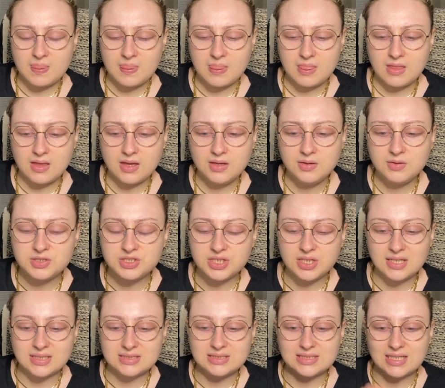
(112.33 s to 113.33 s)
usually
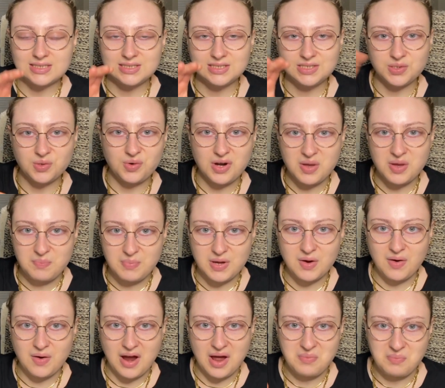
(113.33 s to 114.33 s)
it says your hippie
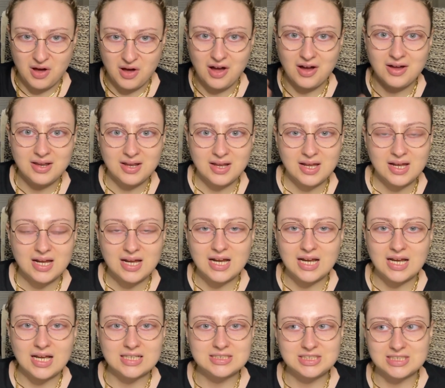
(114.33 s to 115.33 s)
grandma.
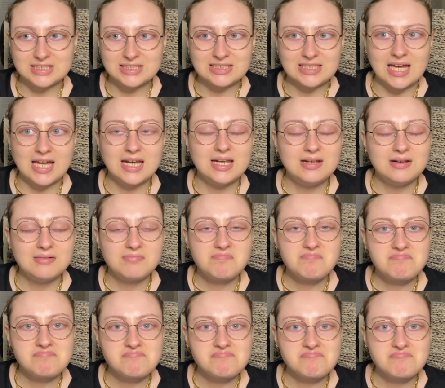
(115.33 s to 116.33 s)
It just said,
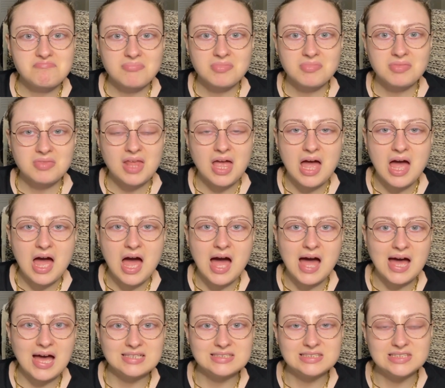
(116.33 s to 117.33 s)

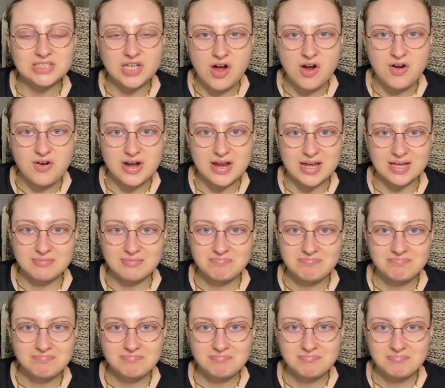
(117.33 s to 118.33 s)
hi, sorry.
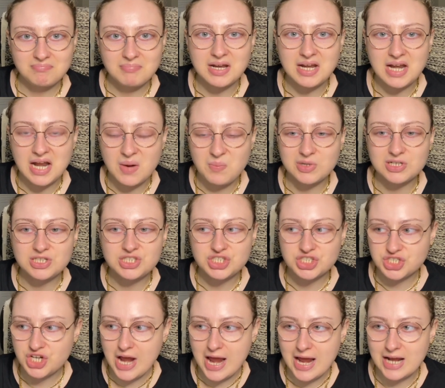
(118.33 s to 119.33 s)
My name was
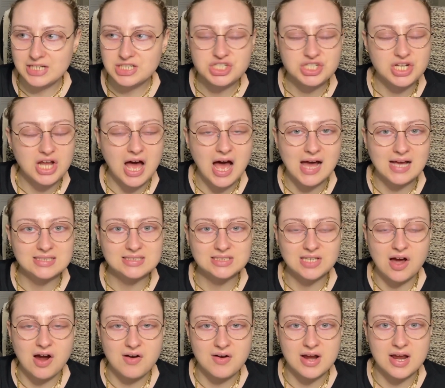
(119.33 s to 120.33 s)
changed to hi,
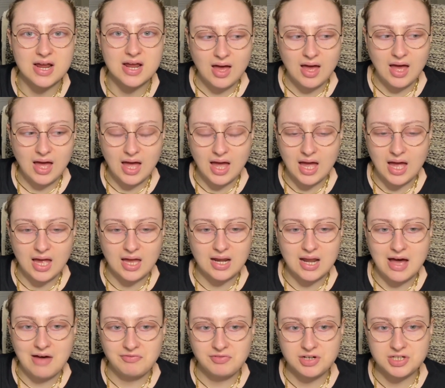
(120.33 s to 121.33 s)
sorry. And
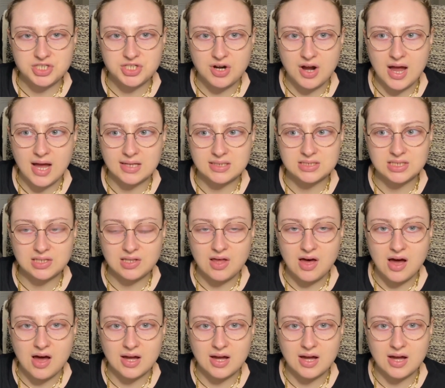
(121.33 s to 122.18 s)
after trying to log